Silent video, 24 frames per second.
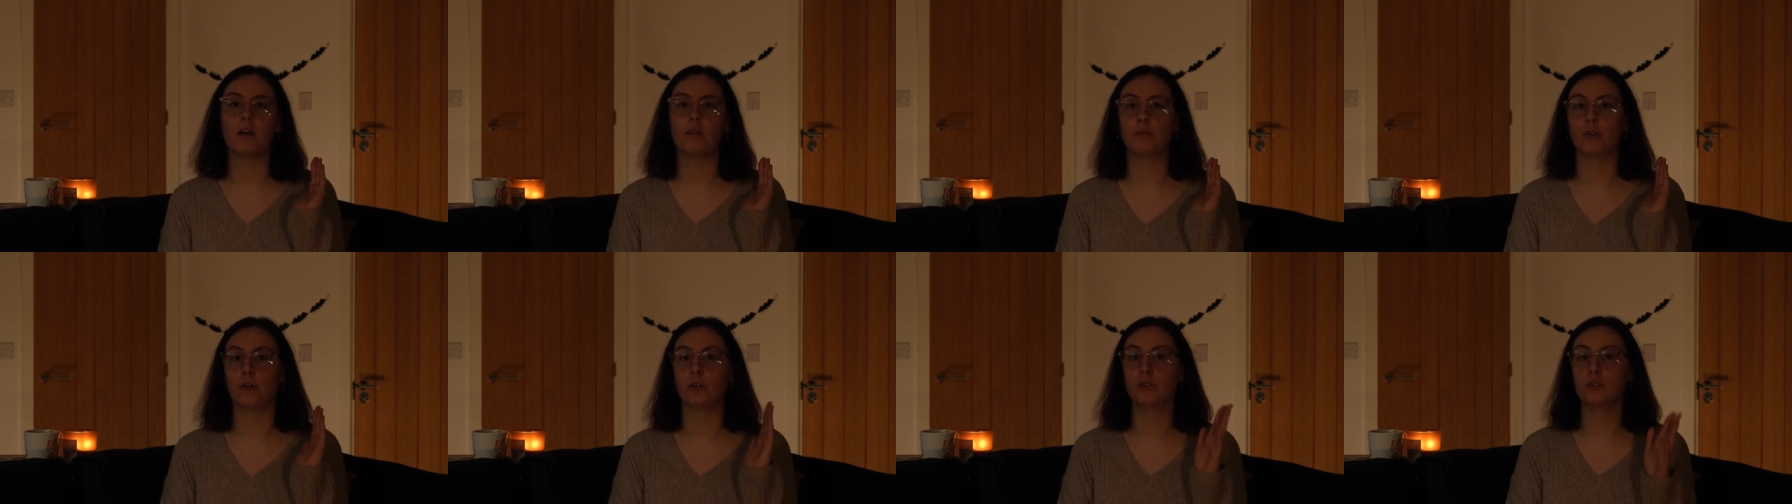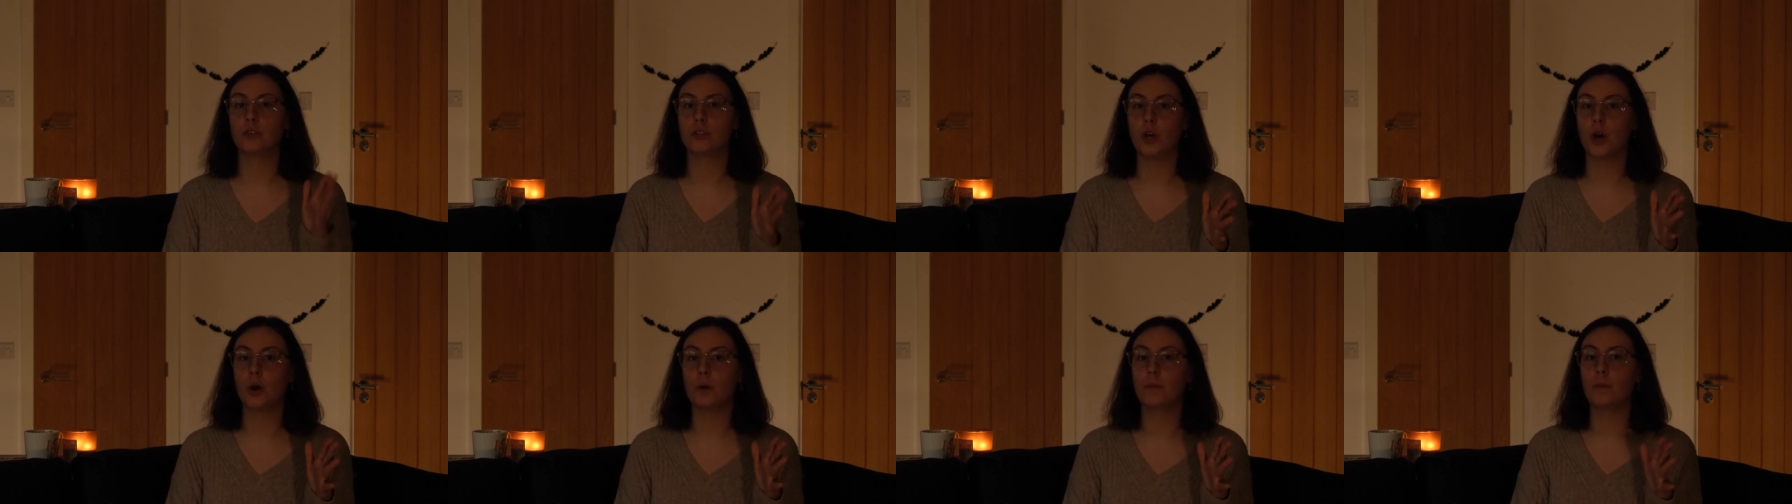of
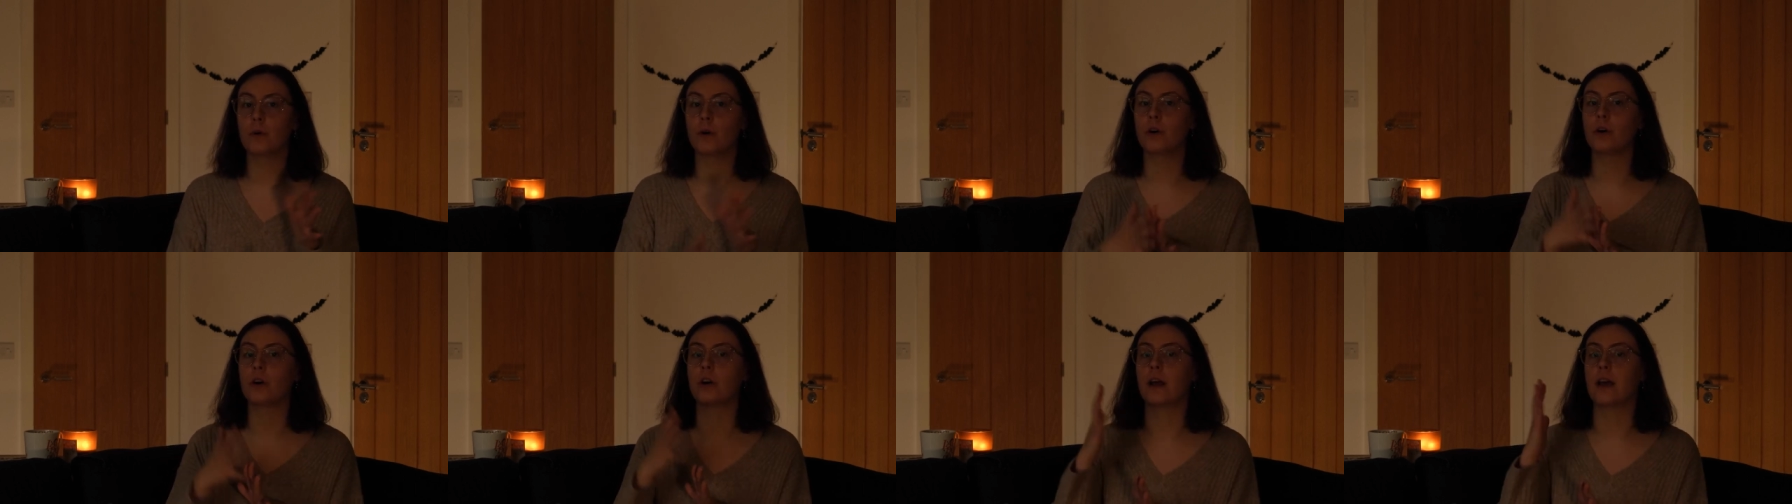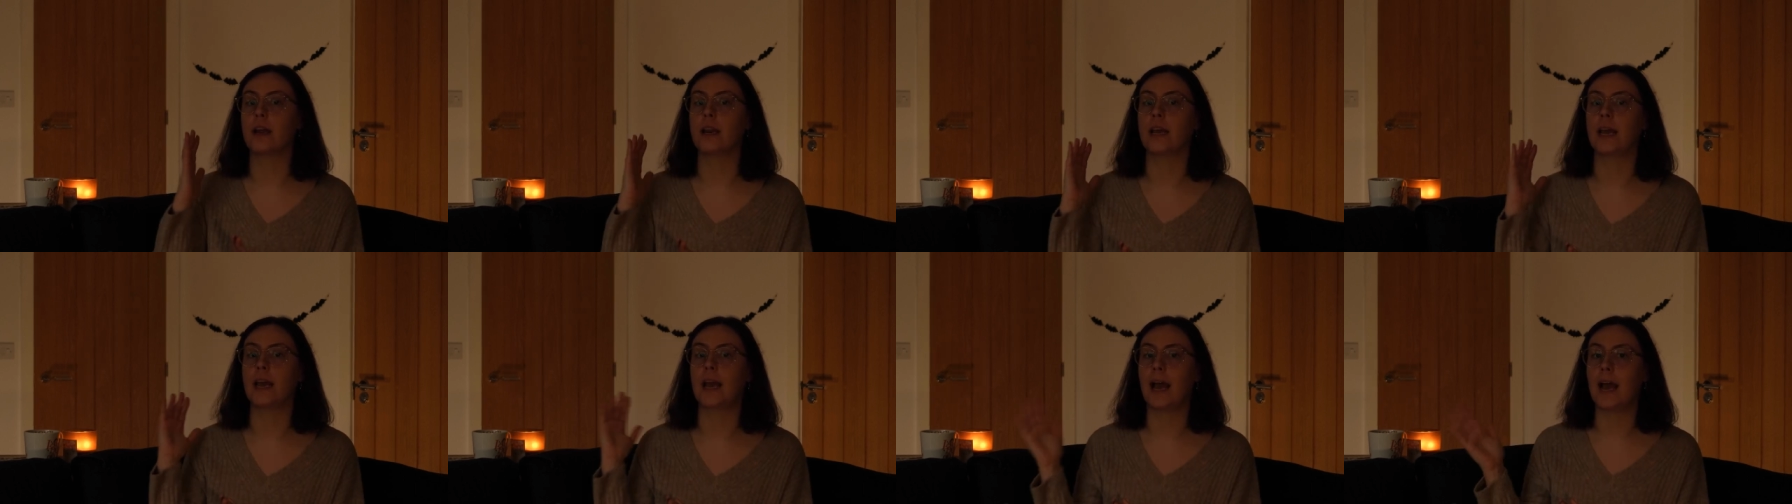October
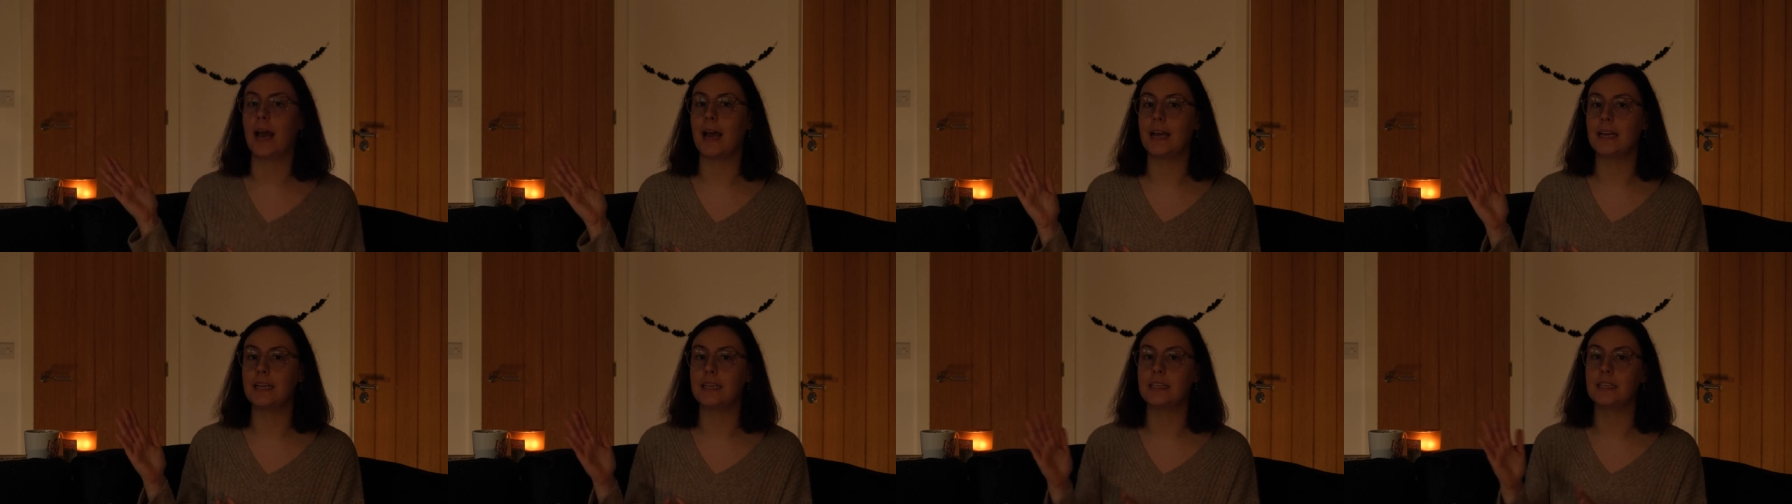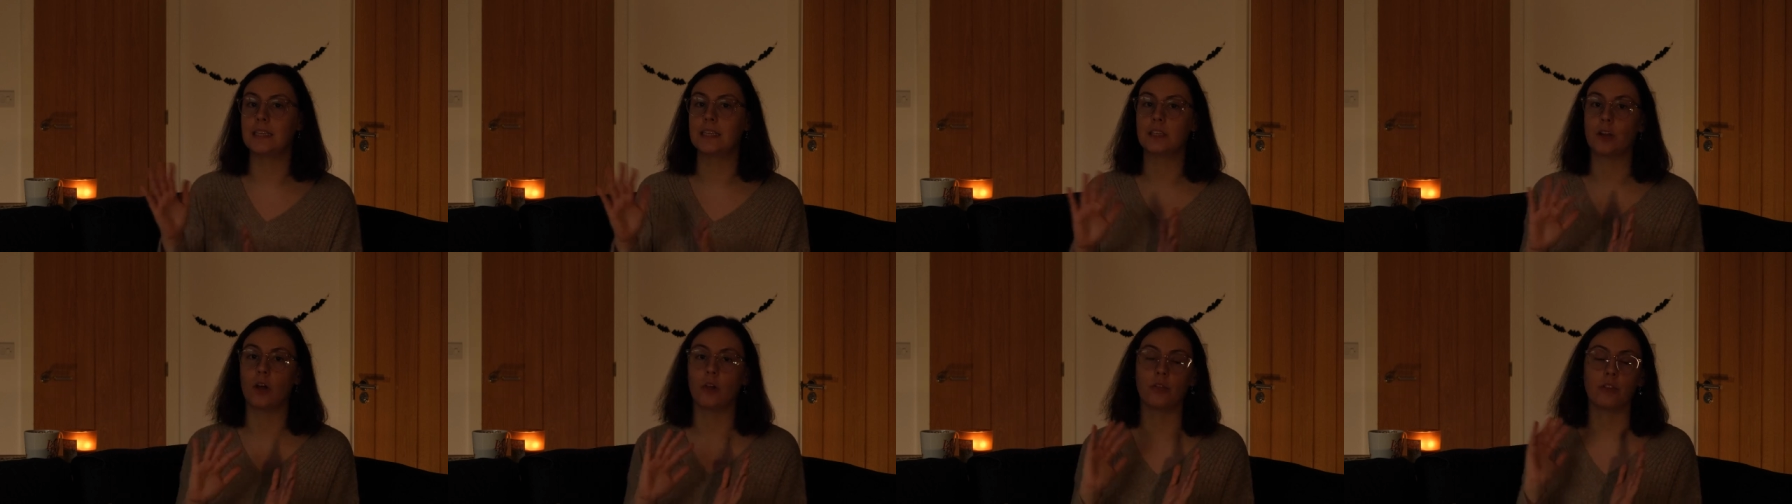and it
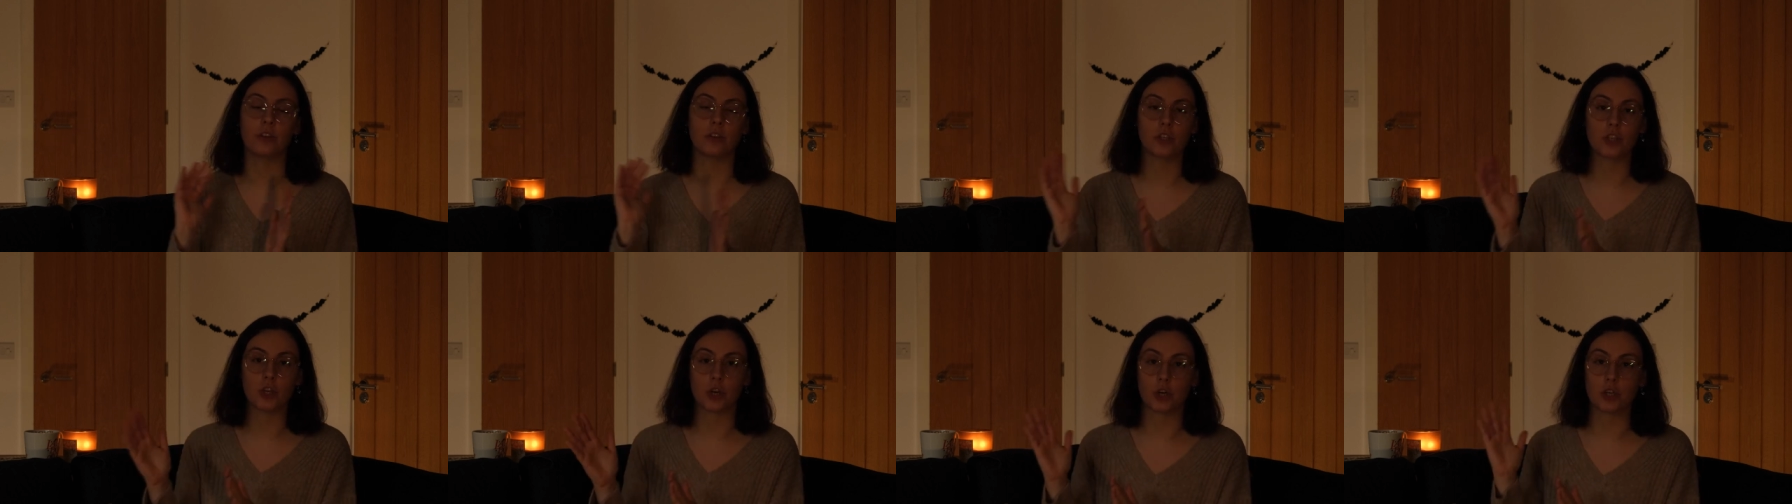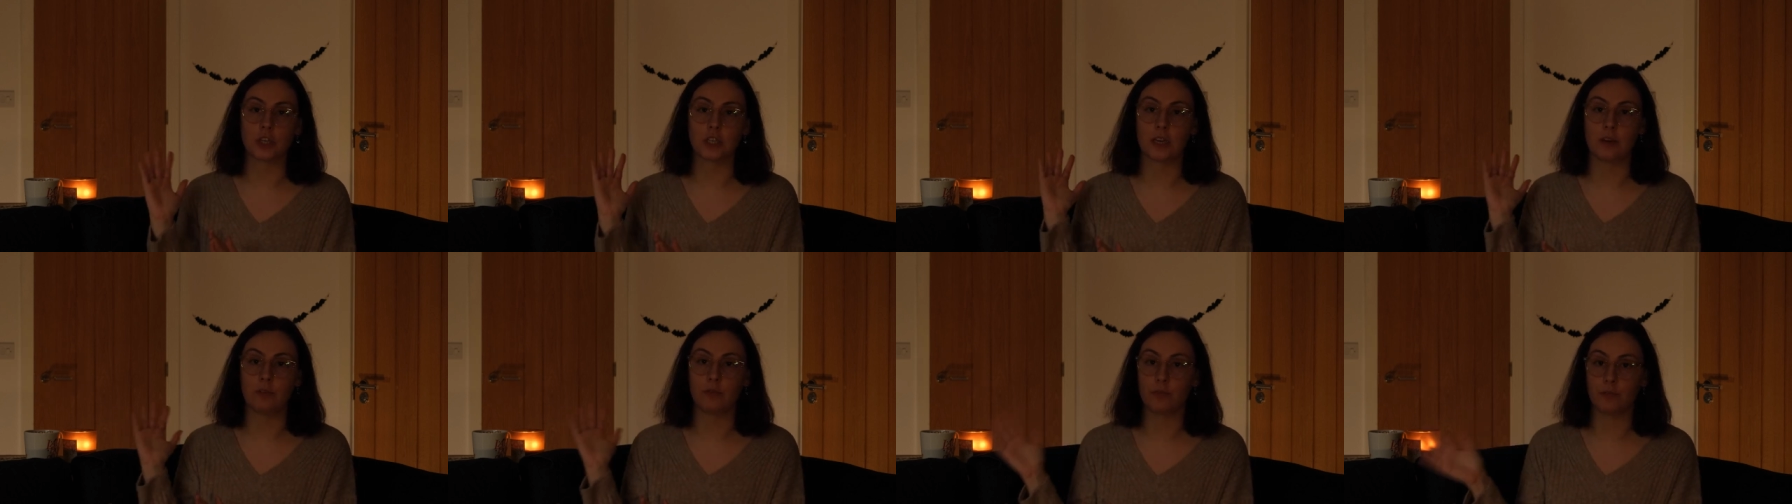ends on the
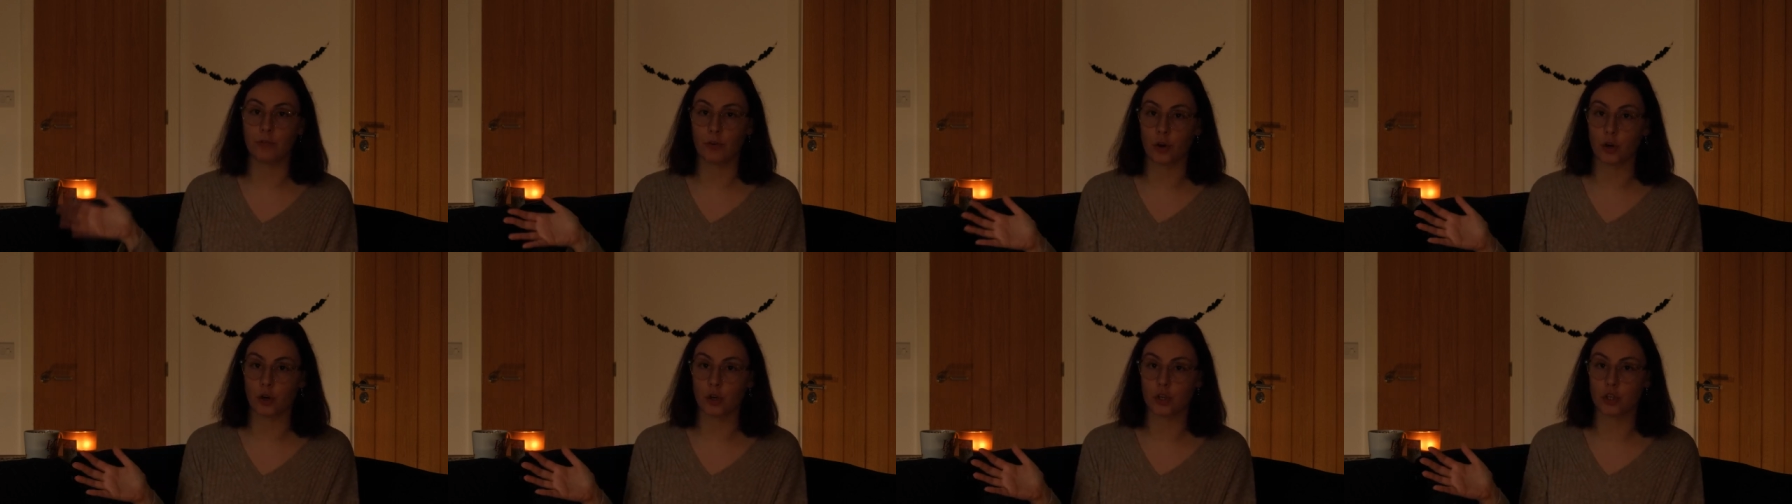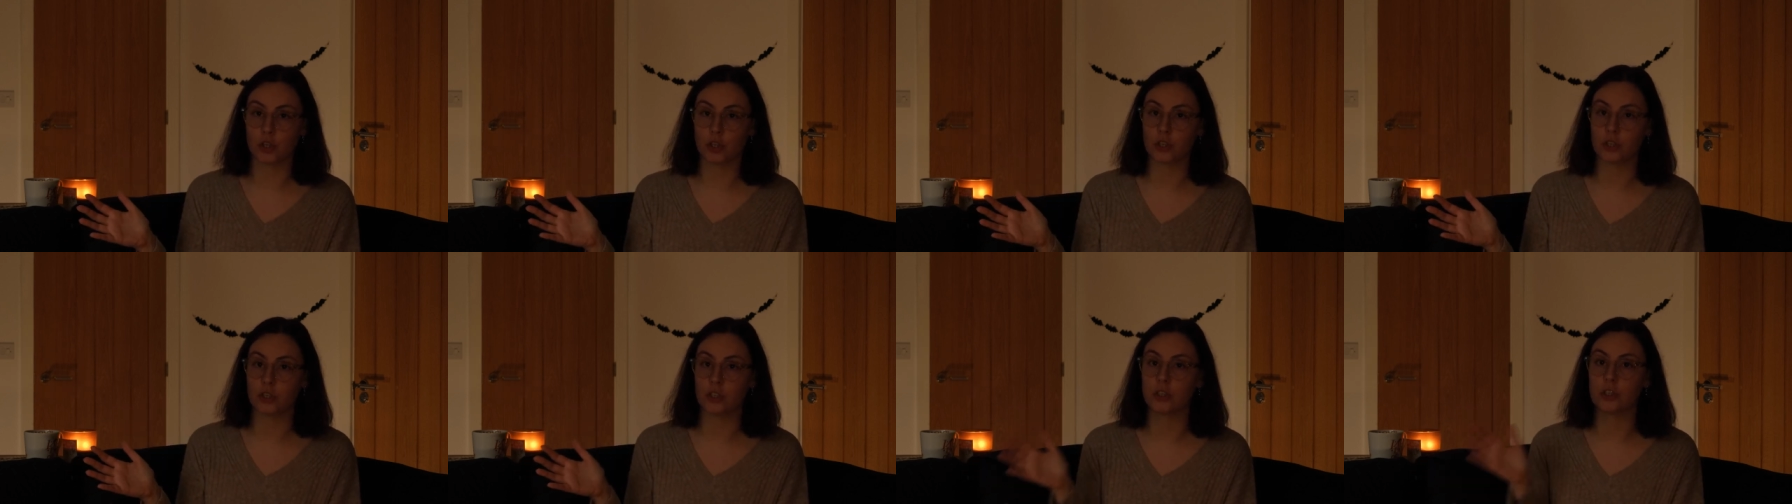
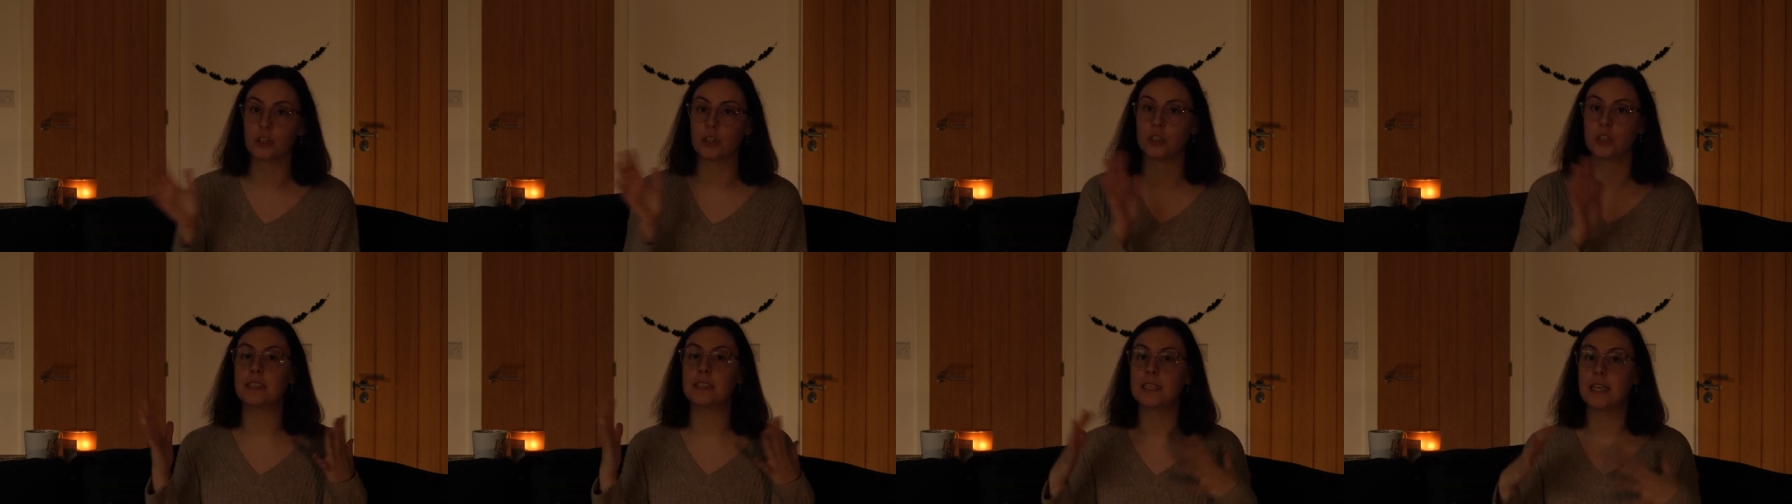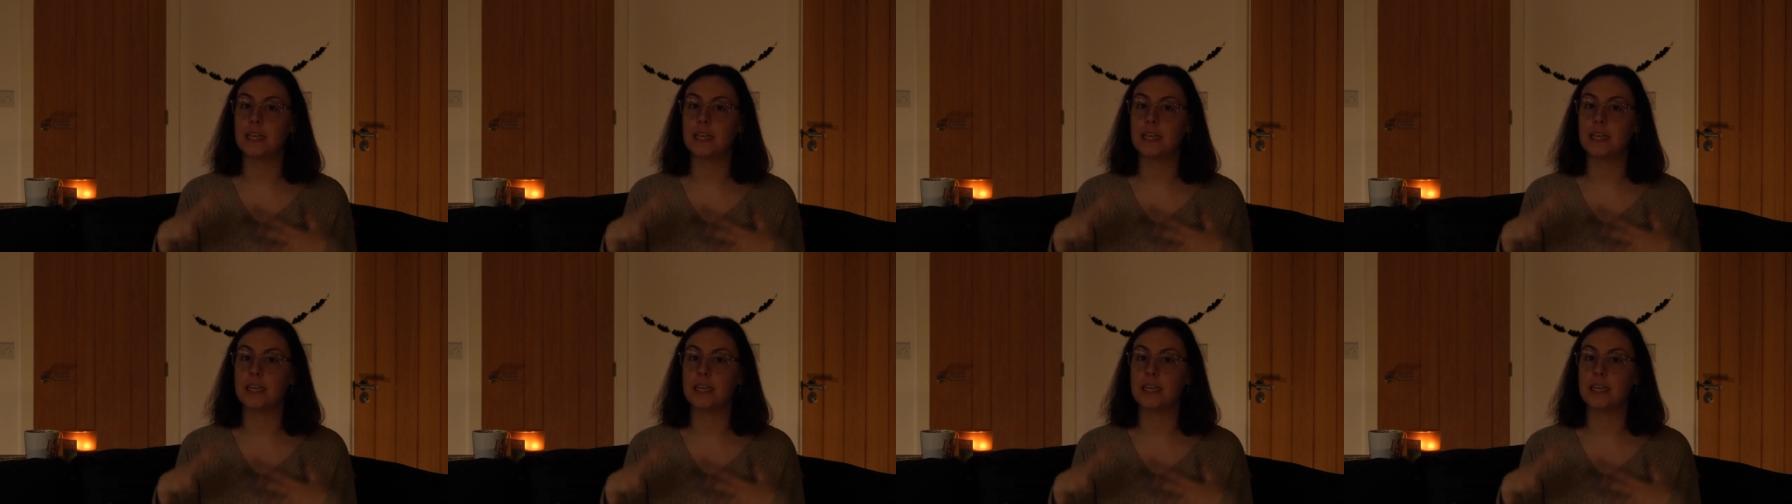31st.